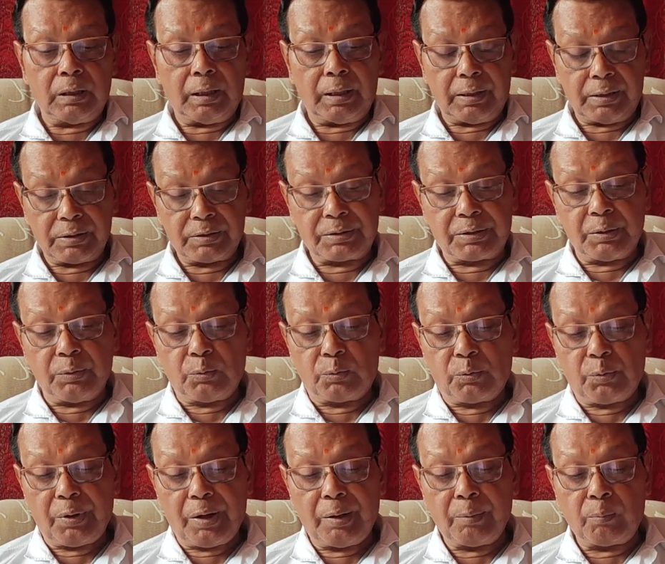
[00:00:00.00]
is due
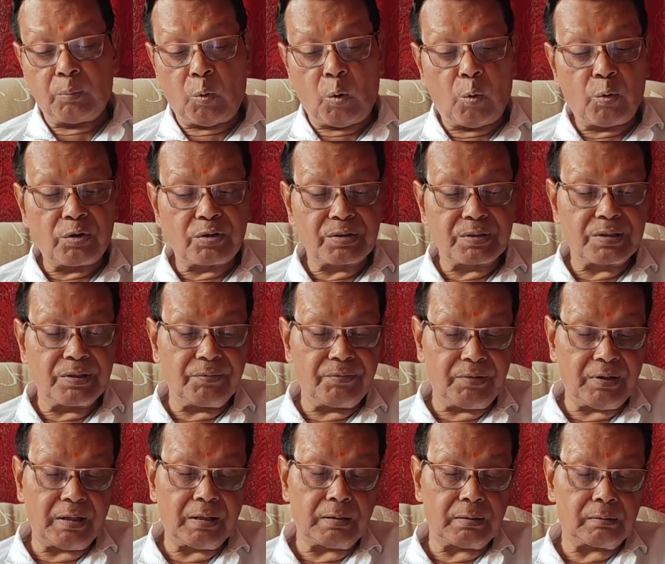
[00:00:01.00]
to a more
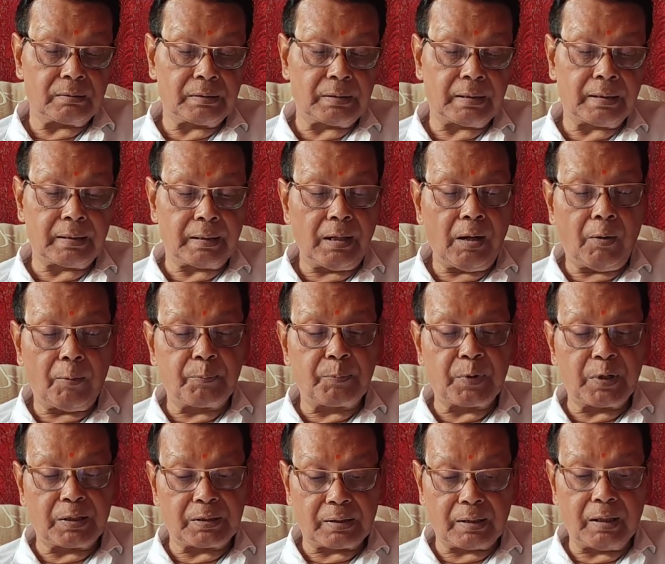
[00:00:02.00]
severe degree of
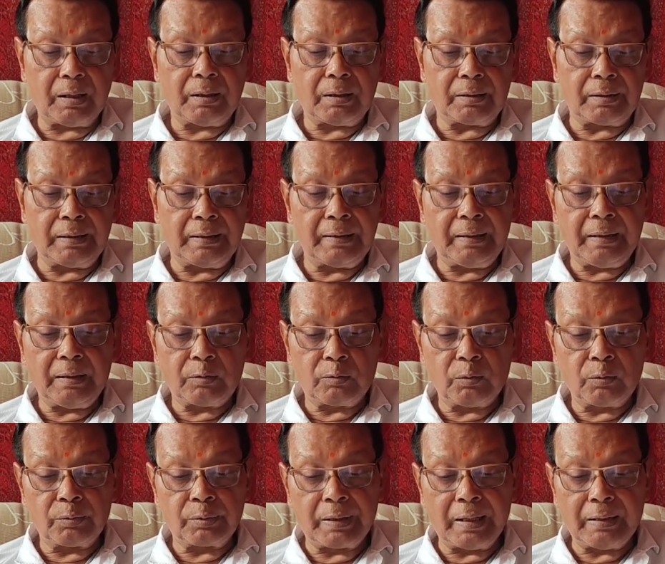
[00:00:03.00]
pressure leading
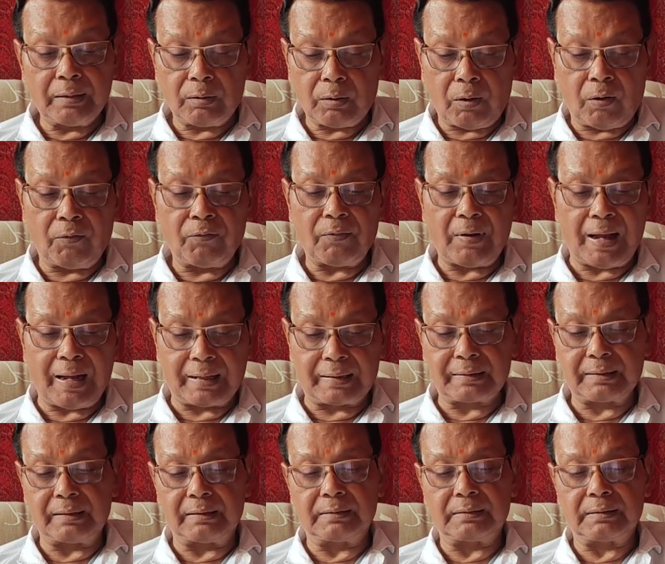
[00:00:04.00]
to death of
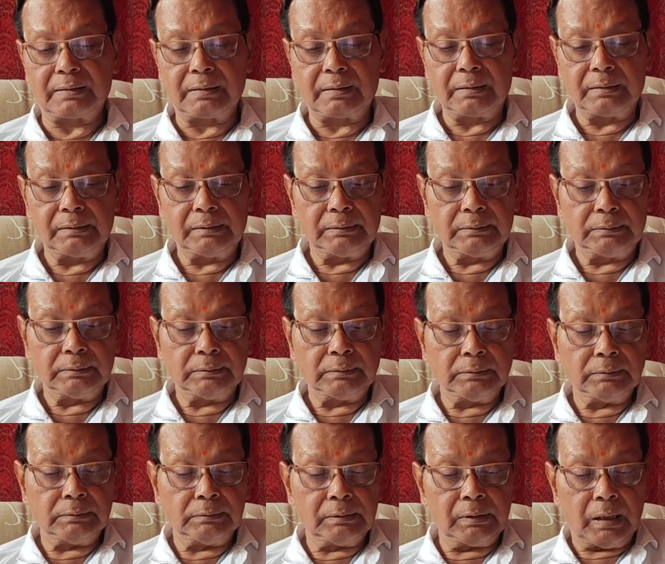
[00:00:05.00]
actions.
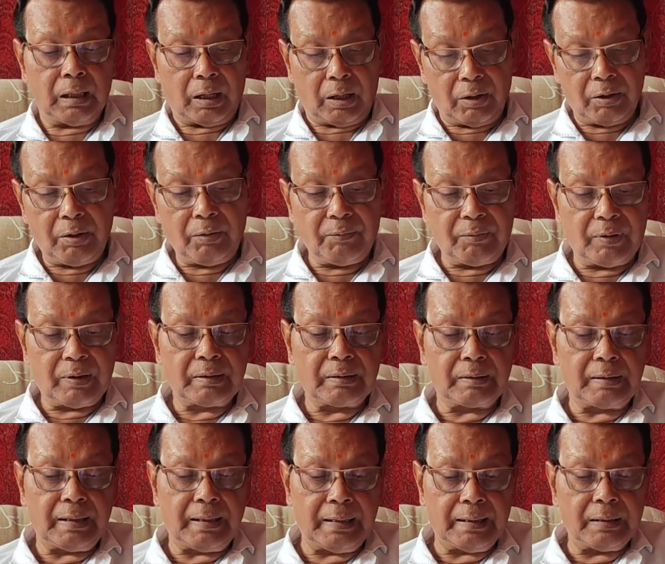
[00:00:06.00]
However,
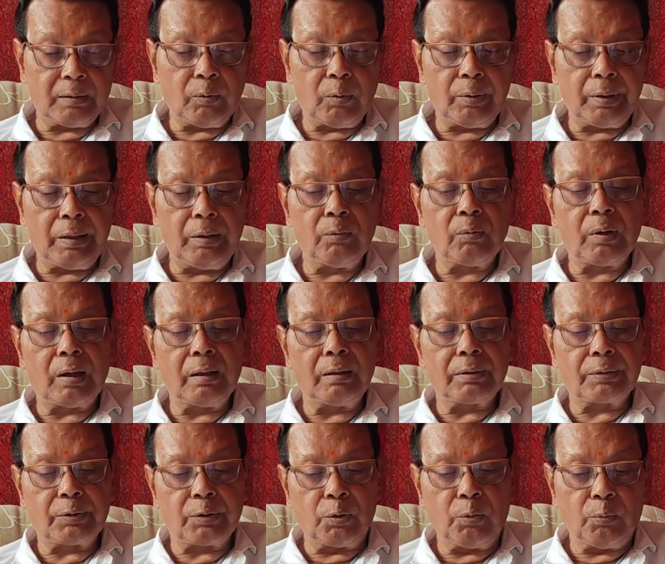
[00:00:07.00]
the
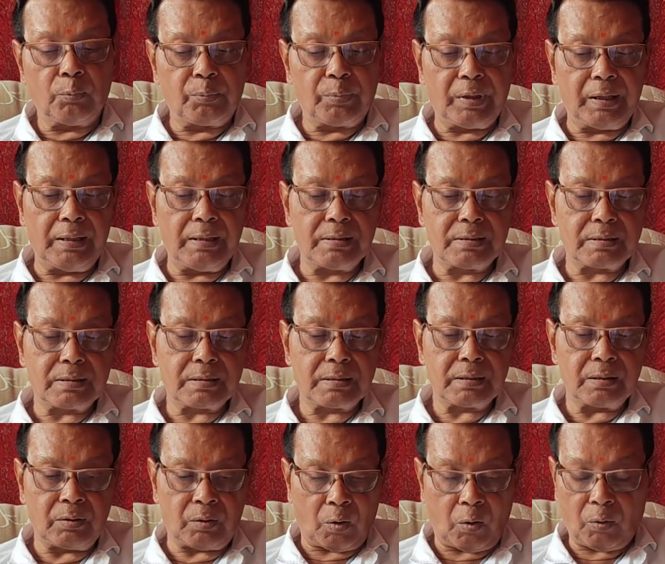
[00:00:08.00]
endoneural tube is
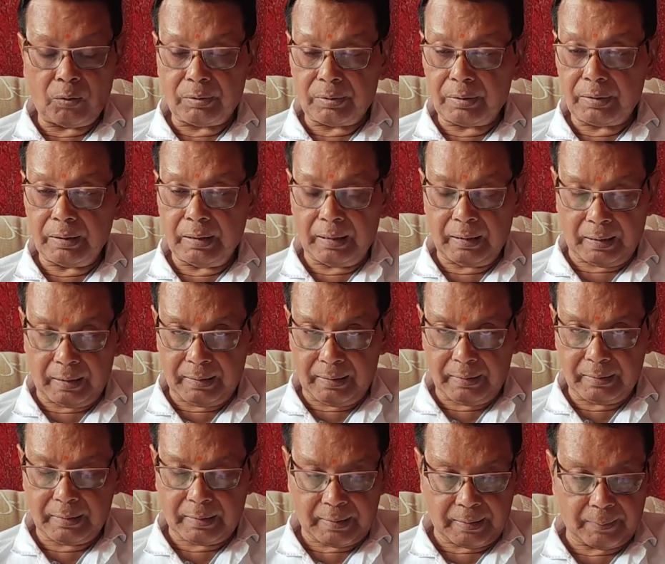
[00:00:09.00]
not
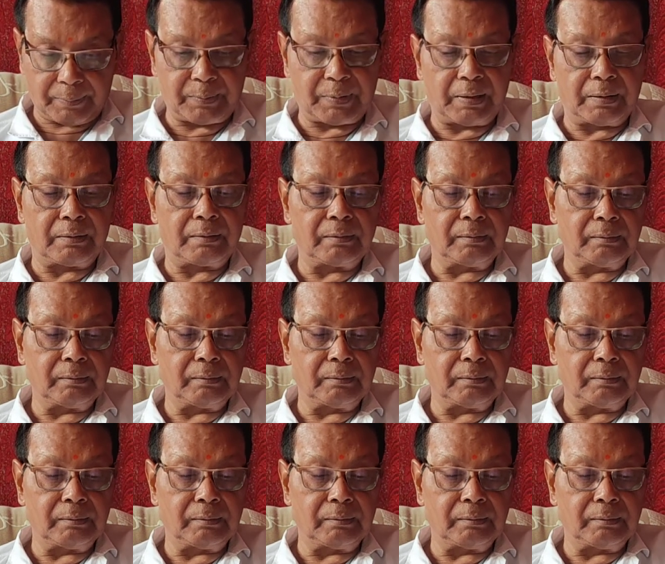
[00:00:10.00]
interrupted.